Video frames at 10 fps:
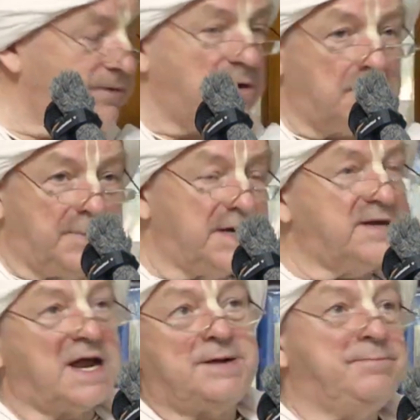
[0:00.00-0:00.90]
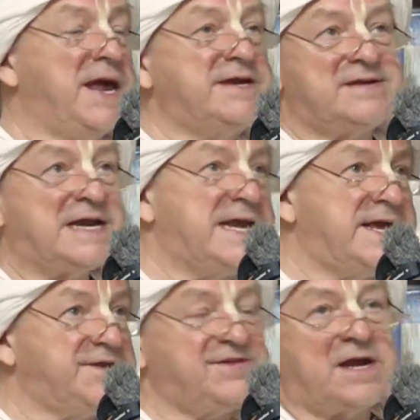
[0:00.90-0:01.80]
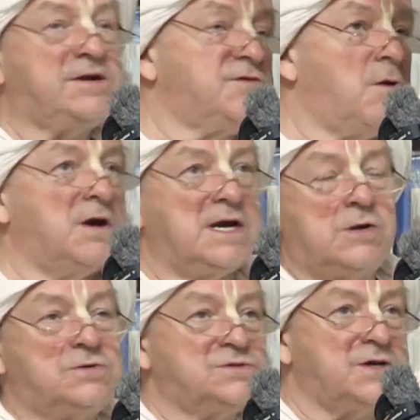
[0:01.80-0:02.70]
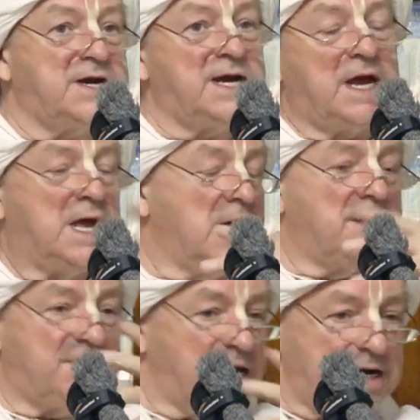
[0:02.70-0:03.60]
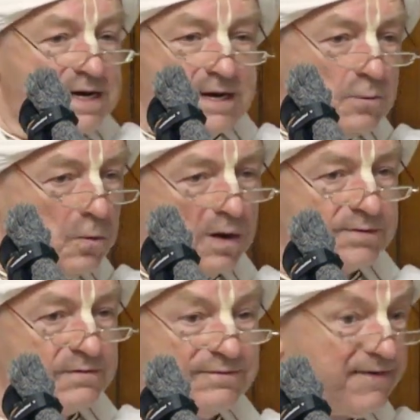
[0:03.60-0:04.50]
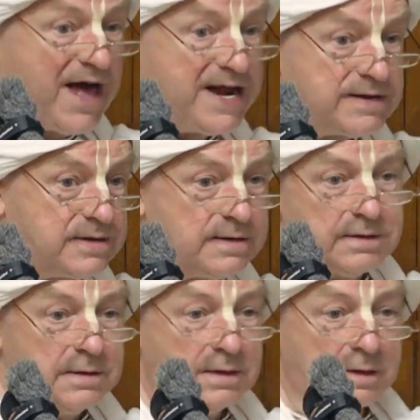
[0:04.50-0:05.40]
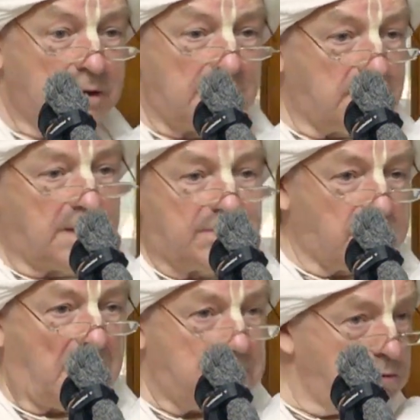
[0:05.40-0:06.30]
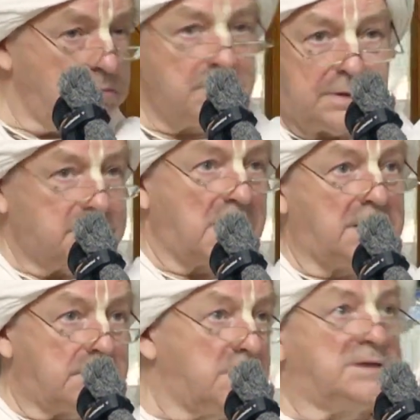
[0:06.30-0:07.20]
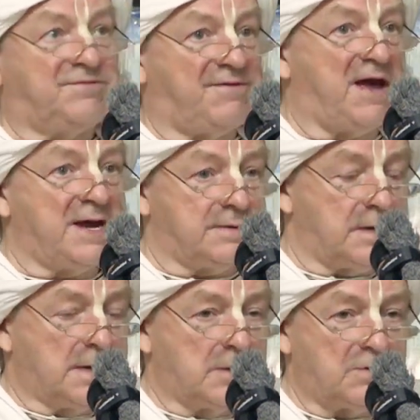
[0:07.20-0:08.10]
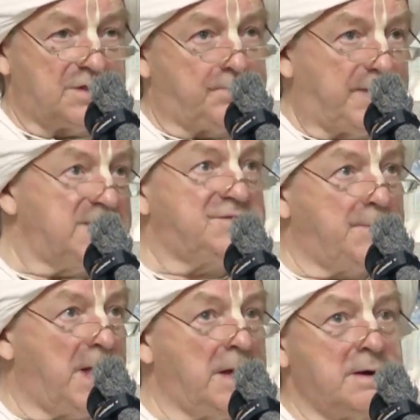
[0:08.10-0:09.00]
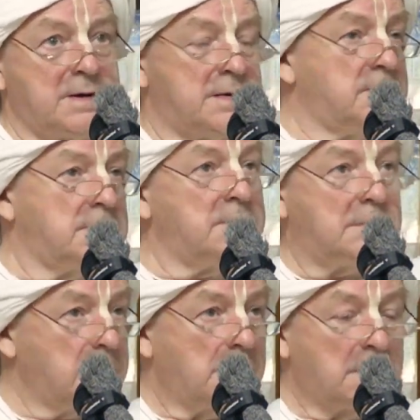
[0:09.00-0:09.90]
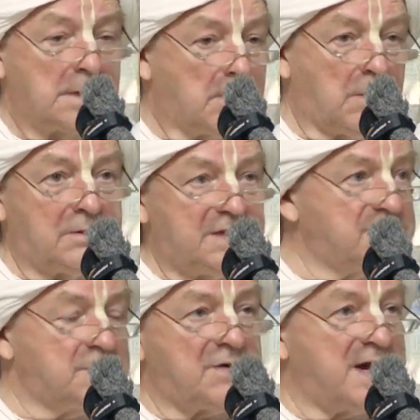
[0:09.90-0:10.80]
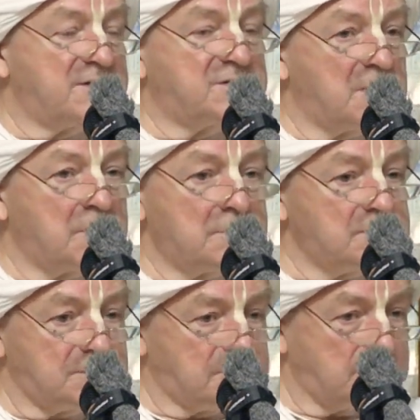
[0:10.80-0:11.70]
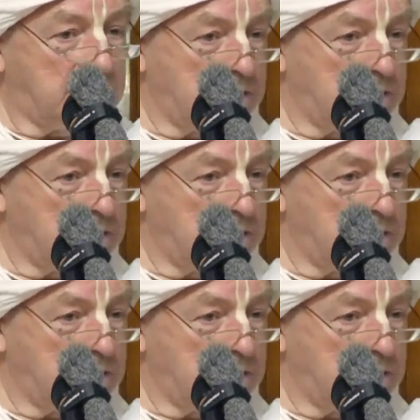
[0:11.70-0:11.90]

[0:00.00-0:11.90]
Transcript: So mentally he said it's all illusory. And then he didn't want to fight. I don't want to fight with Bhishma and all these great souls.